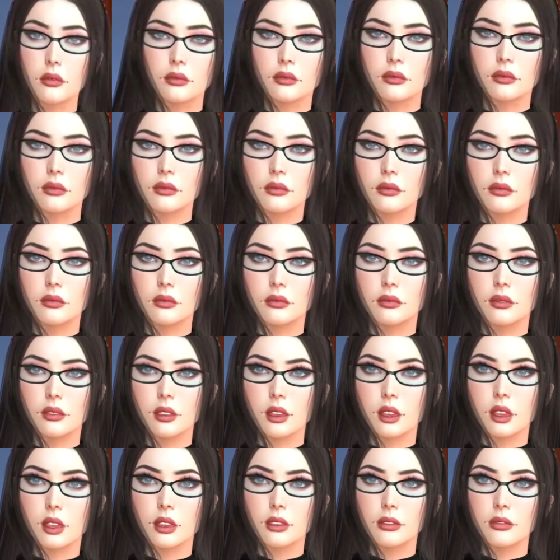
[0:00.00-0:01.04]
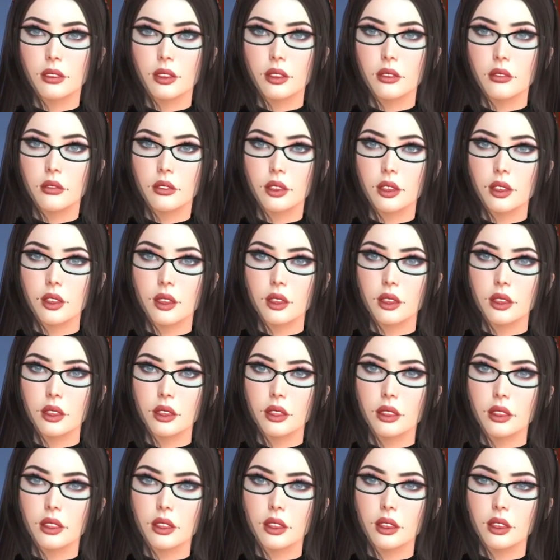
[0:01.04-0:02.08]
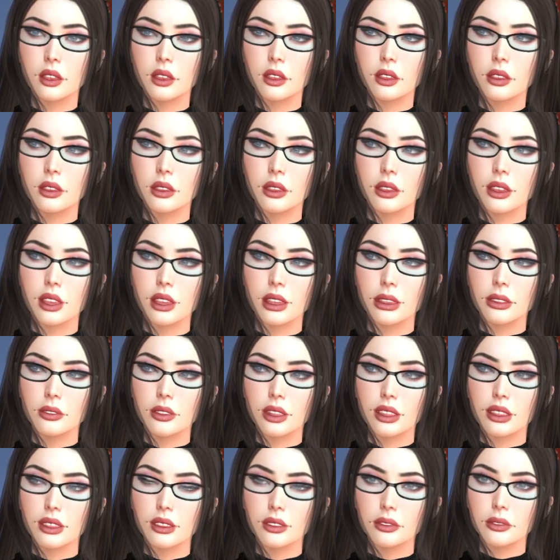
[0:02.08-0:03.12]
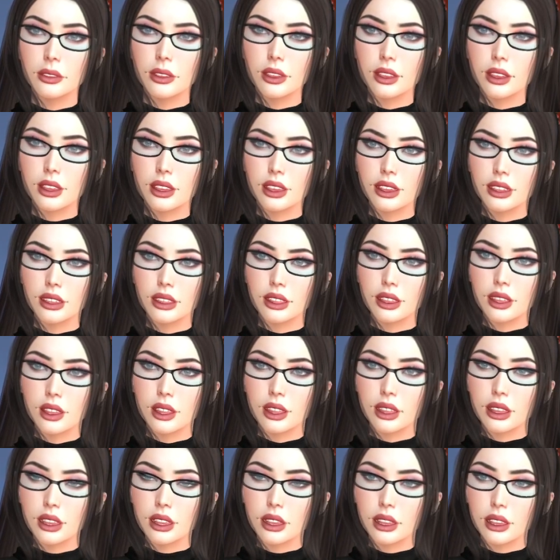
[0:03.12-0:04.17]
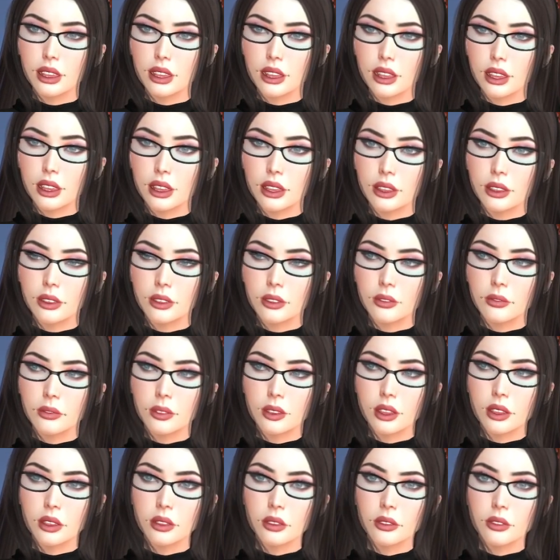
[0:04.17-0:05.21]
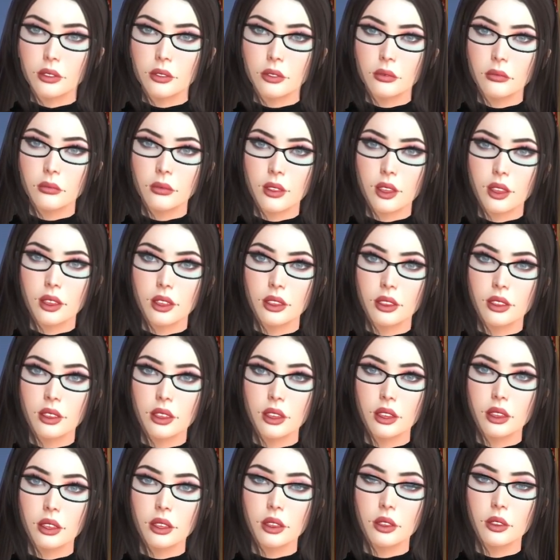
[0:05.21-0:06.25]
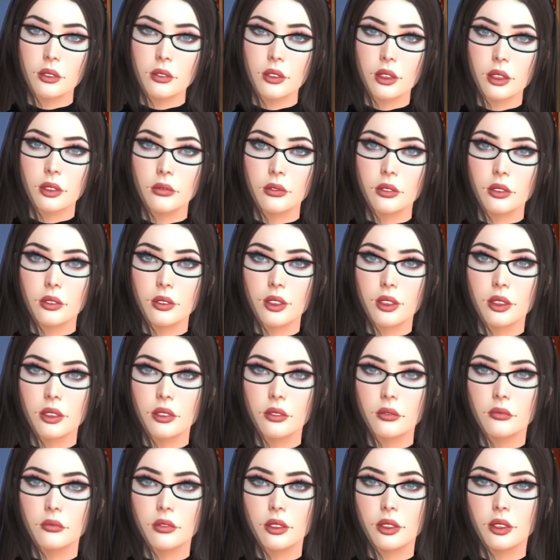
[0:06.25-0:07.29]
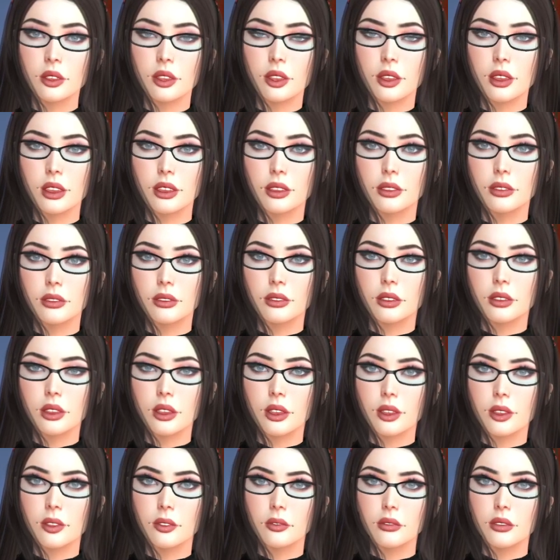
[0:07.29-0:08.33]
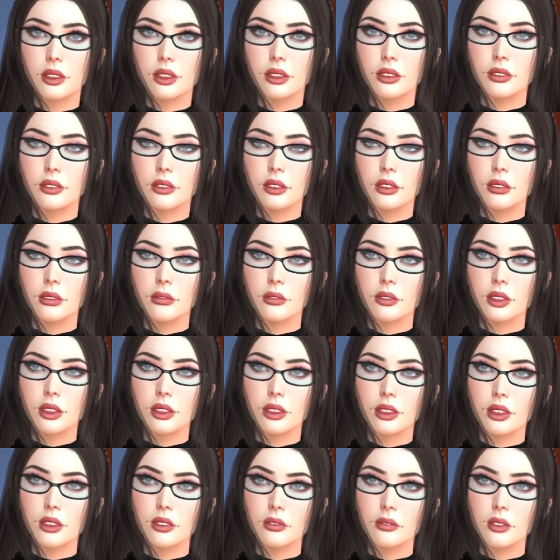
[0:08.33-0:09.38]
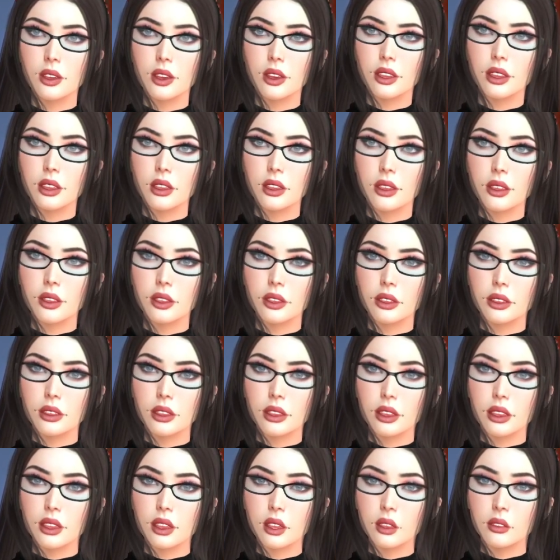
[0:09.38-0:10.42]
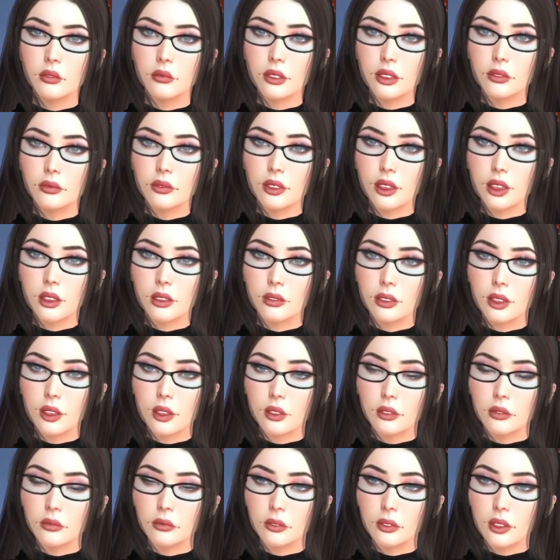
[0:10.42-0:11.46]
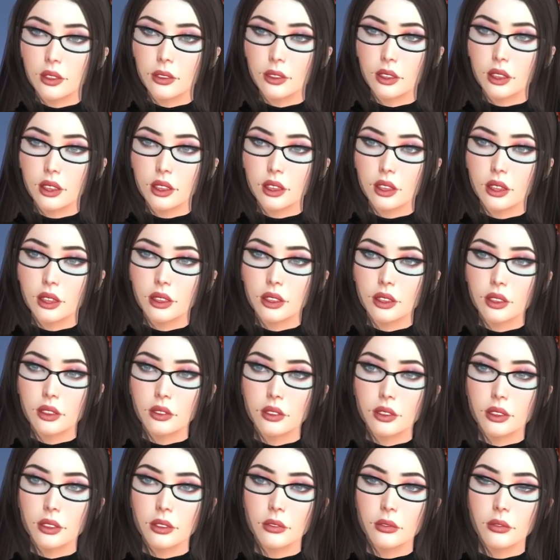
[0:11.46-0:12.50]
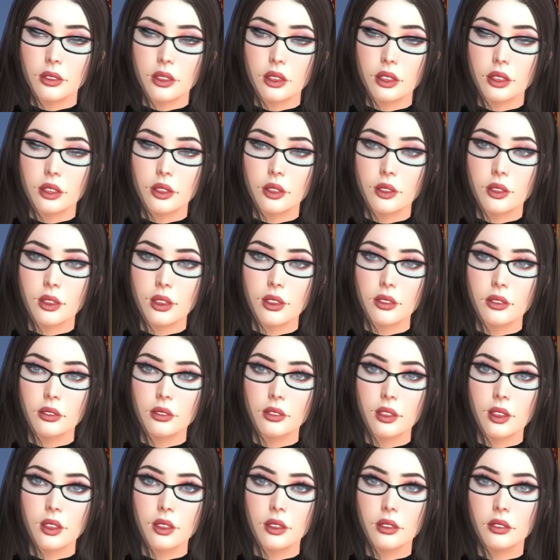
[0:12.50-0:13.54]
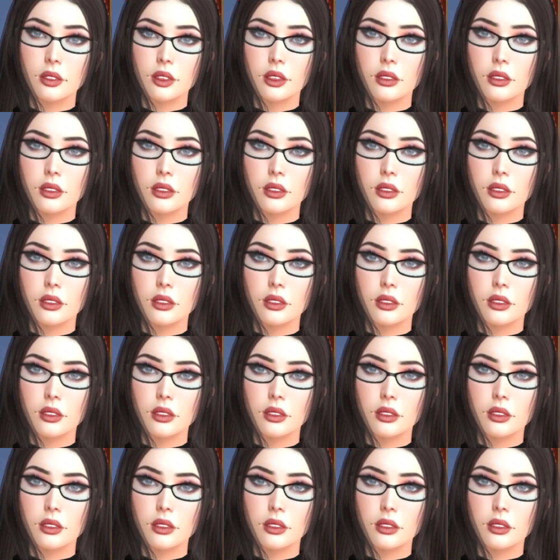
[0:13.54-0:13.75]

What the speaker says: one excuse a person with an empty about section is that they don't want people to judge them based on their profile. They want people to talk to them one on one to get to know them.